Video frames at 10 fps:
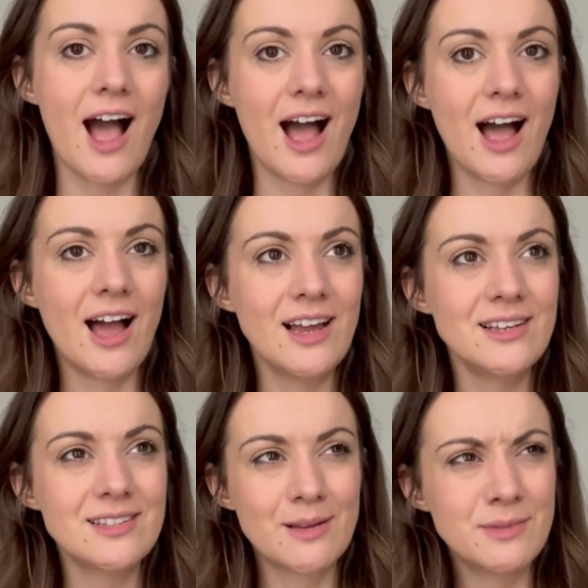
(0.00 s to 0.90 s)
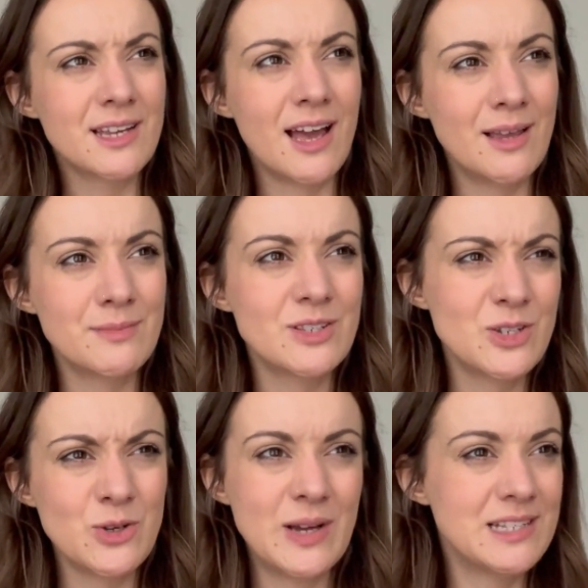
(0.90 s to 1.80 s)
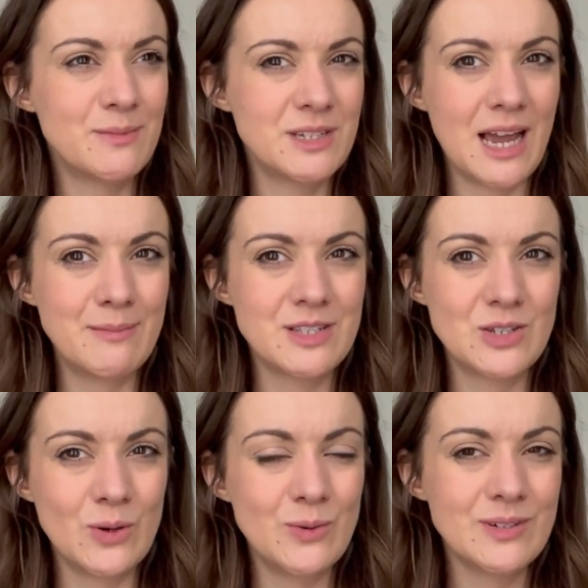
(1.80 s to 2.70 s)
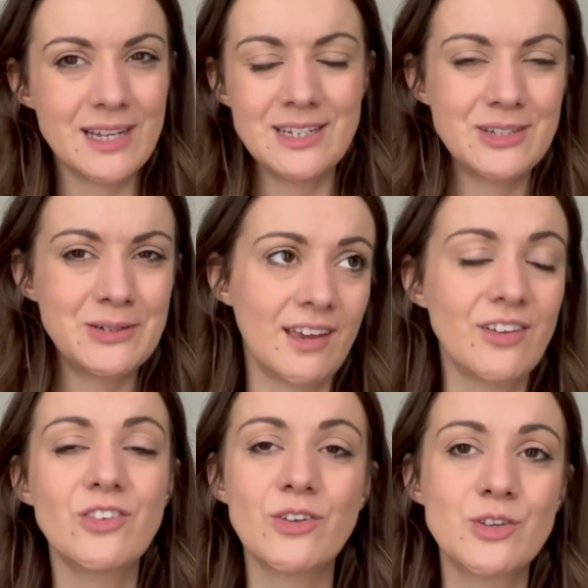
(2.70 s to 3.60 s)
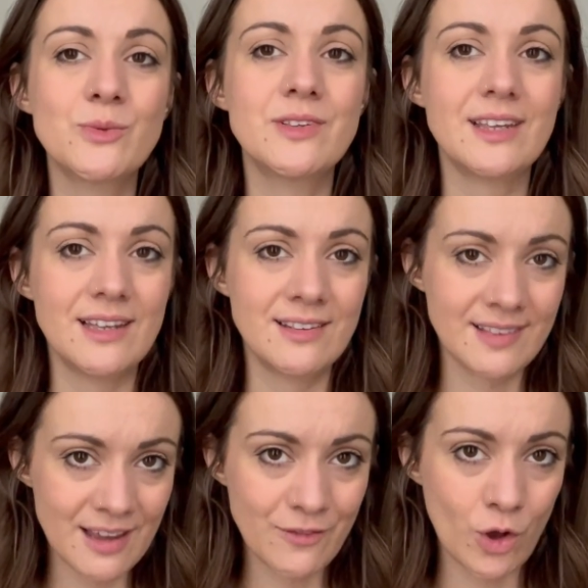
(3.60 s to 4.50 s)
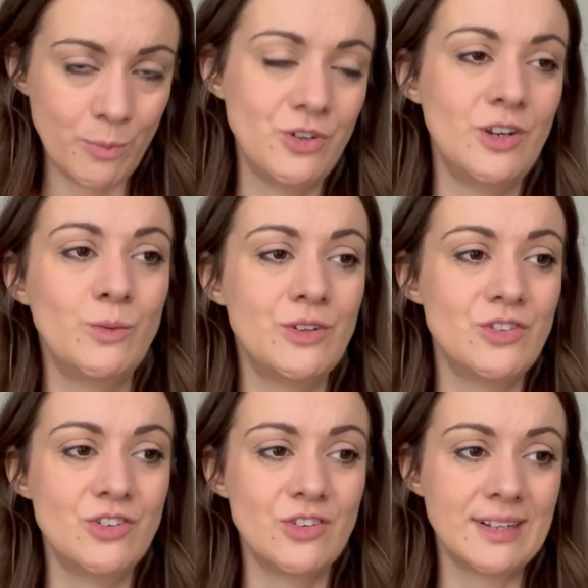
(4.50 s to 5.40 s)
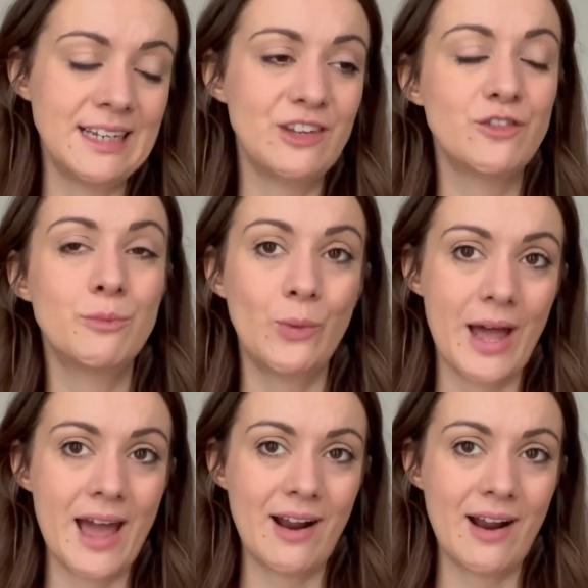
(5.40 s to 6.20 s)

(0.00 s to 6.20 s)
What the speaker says: I sometimes do, I sometimes don't, I don't know. I just thought it was safe option was to just leave mohair